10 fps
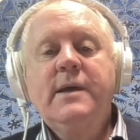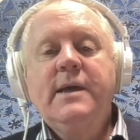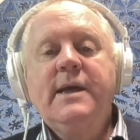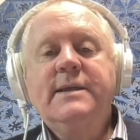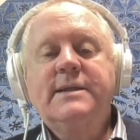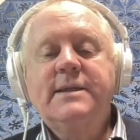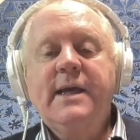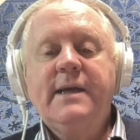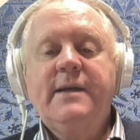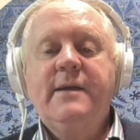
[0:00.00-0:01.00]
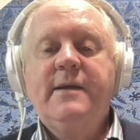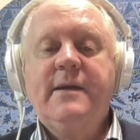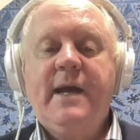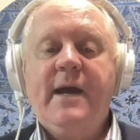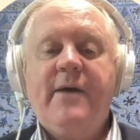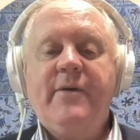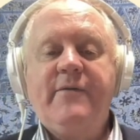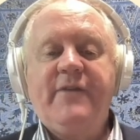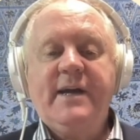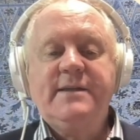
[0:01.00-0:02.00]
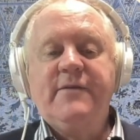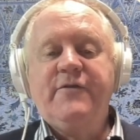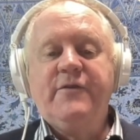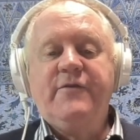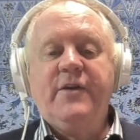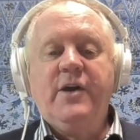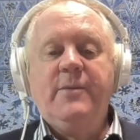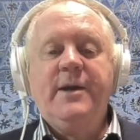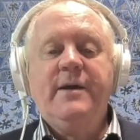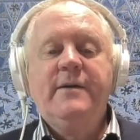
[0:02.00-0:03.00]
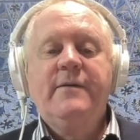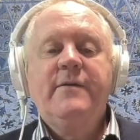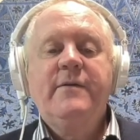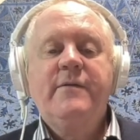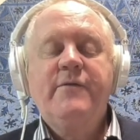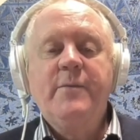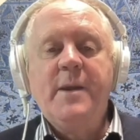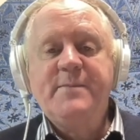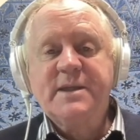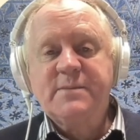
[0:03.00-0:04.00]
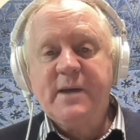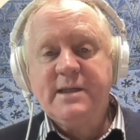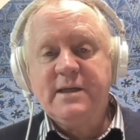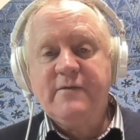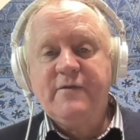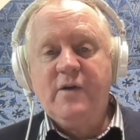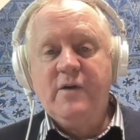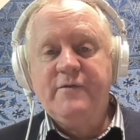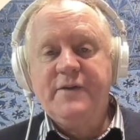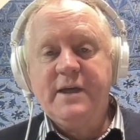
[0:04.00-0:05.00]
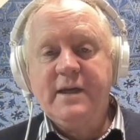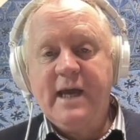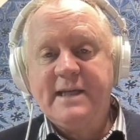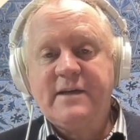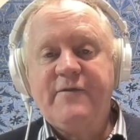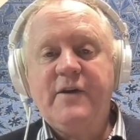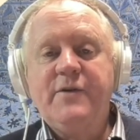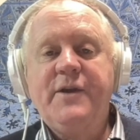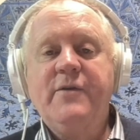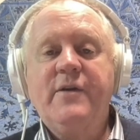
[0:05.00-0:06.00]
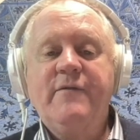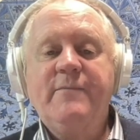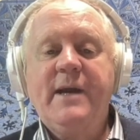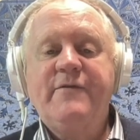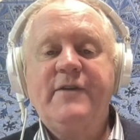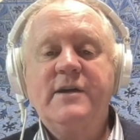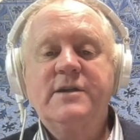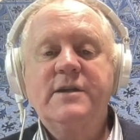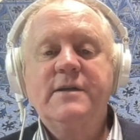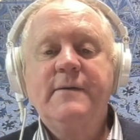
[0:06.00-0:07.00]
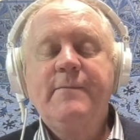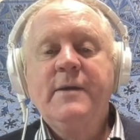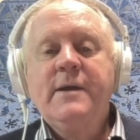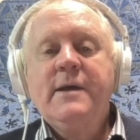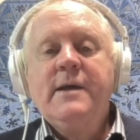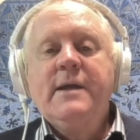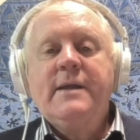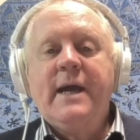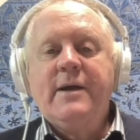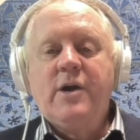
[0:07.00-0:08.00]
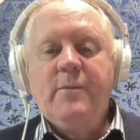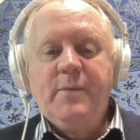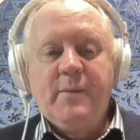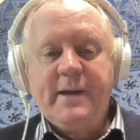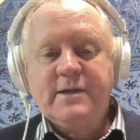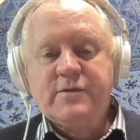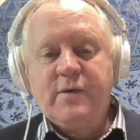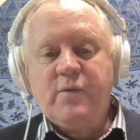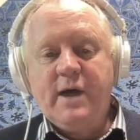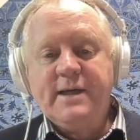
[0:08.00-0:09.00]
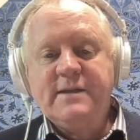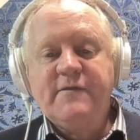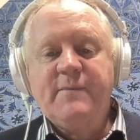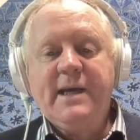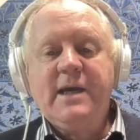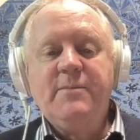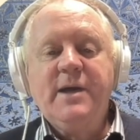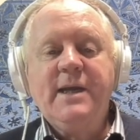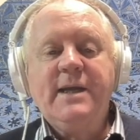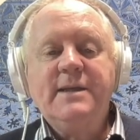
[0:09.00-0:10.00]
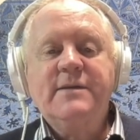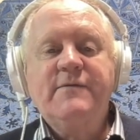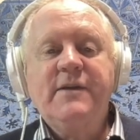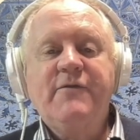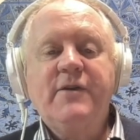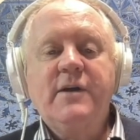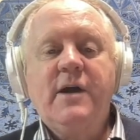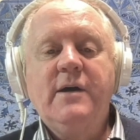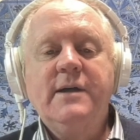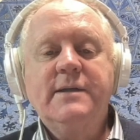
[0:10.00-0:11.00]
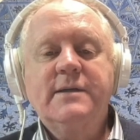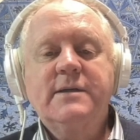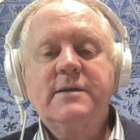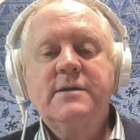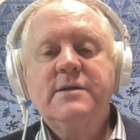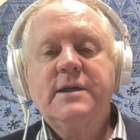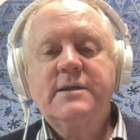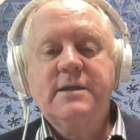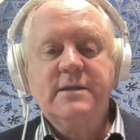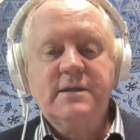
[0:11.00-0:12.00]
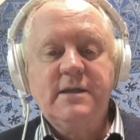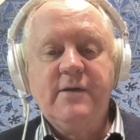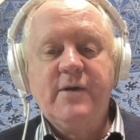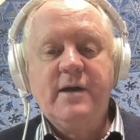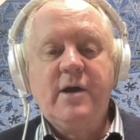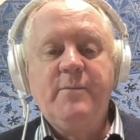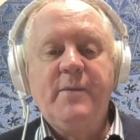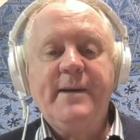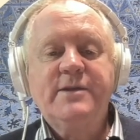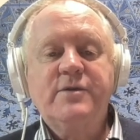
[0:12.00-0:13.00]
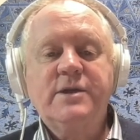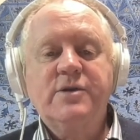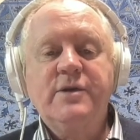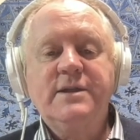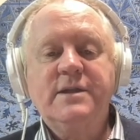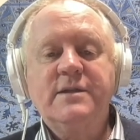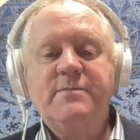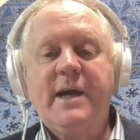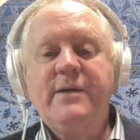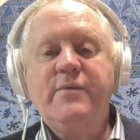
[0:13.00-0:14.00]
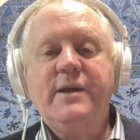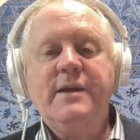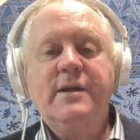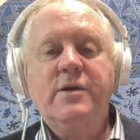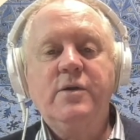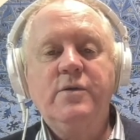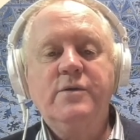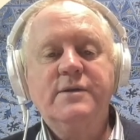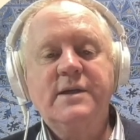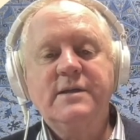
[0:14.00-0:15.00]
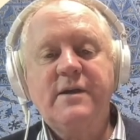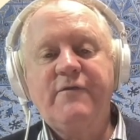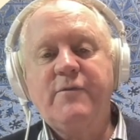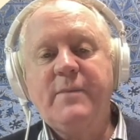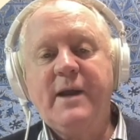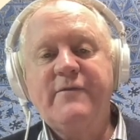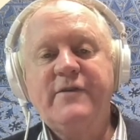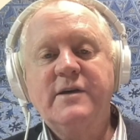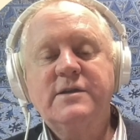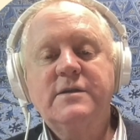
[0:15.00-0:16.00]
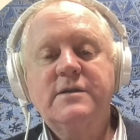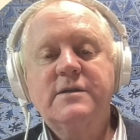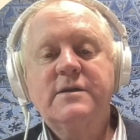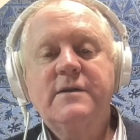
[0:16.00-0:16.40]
Instead, they are in fact different phenomena. From the perspective of the SFL theory of metafunction, they are complementary ways of making meanings of different kinds, just as there are complementary choices made within the clause in different metafunctions.